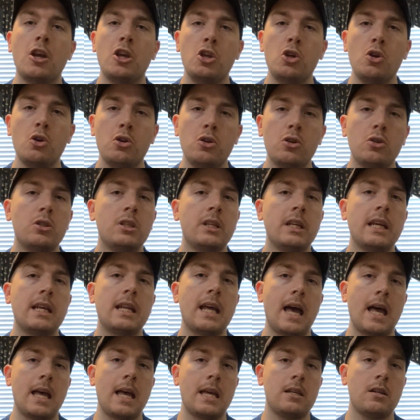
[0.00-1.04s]
You're using it
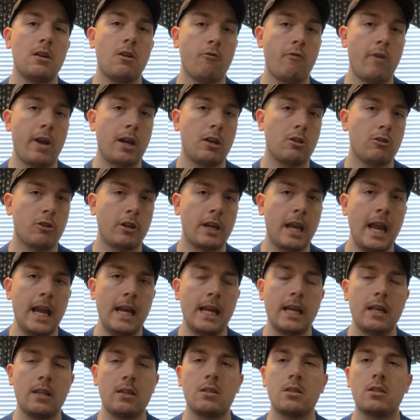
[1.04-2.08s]
at a regular
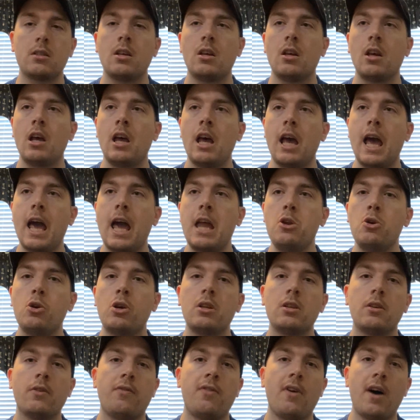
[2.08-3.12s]
cadence, and you can
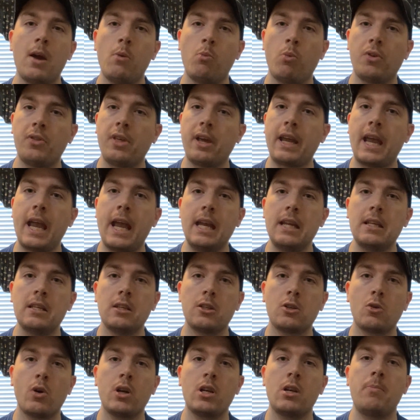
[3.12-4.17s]
define what that cadence is
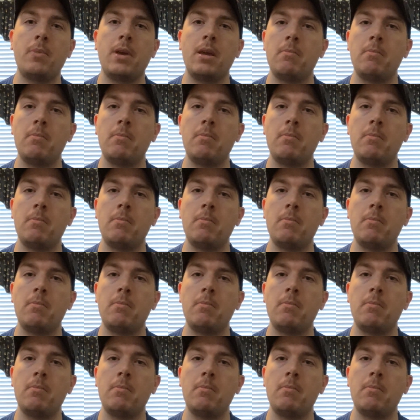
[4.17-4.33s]
going to be.